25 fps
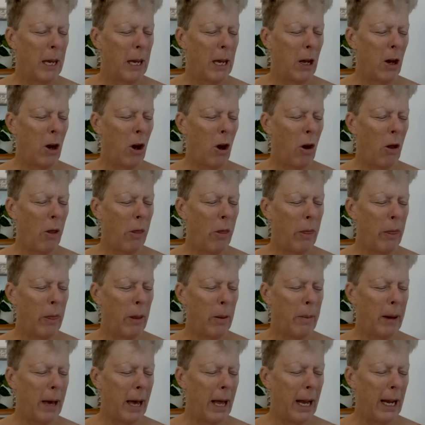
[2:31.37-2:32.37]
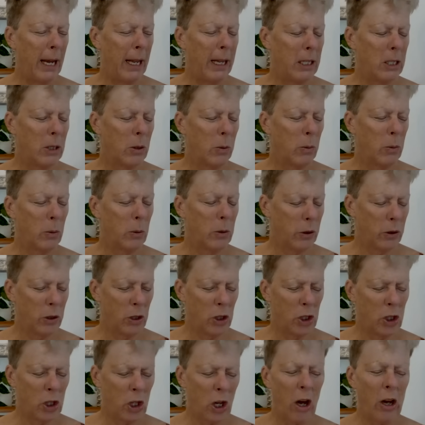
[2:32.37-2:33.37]
being on the ballot.
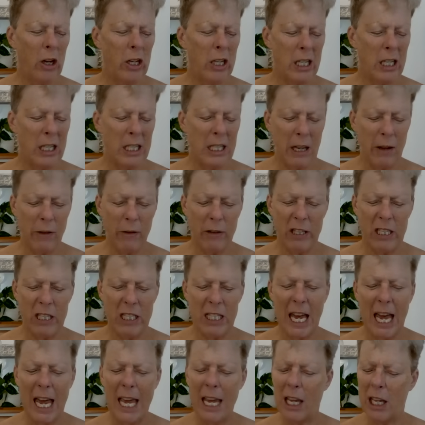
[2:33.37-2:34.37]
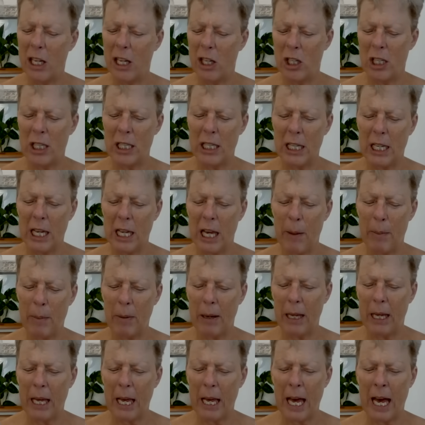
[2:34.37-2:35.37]
SCOTUS even take it. Just a
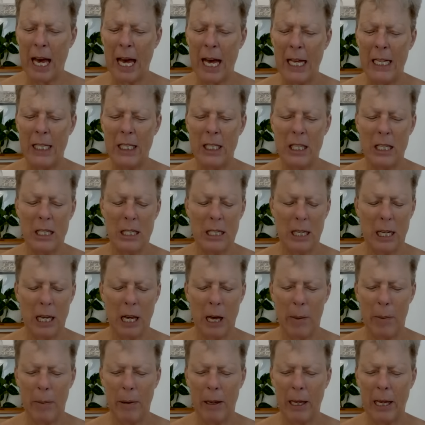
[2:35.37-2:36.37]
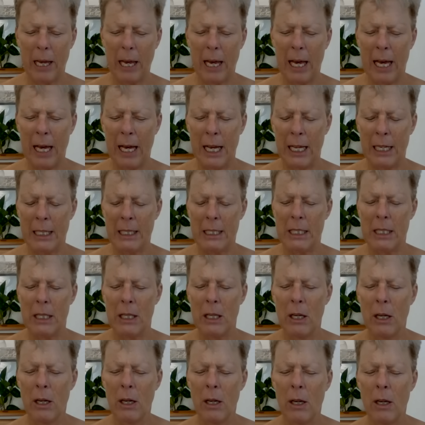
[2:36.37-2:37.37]
couple of cards, just a couple of
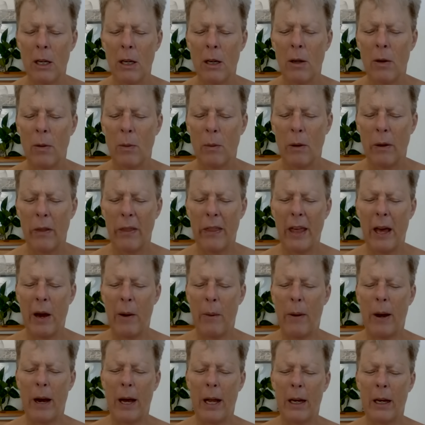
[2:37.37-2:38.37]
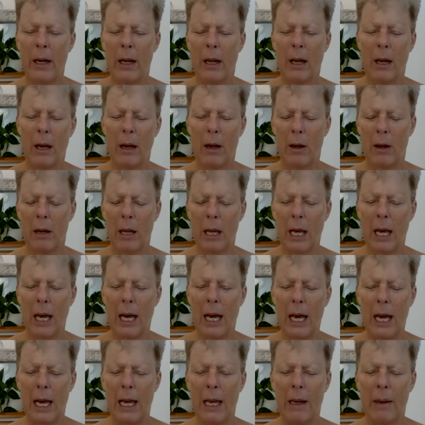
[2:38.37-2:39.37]
cards. Want that one?
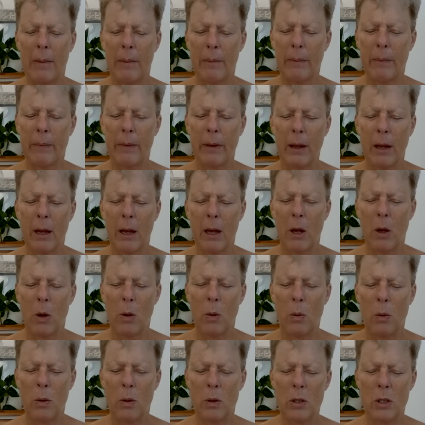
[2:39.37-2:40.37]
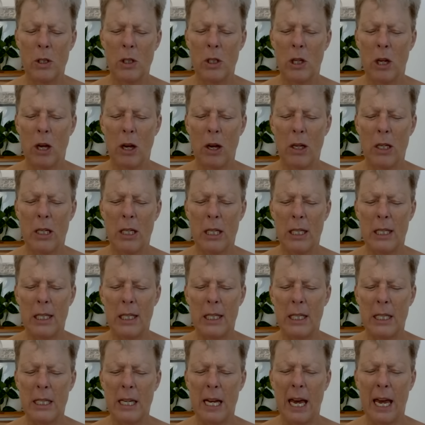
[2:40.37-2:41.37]
Okay. Will
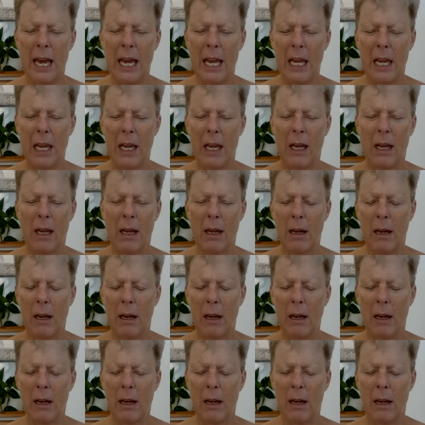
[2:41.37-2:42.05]
SCOTUS take?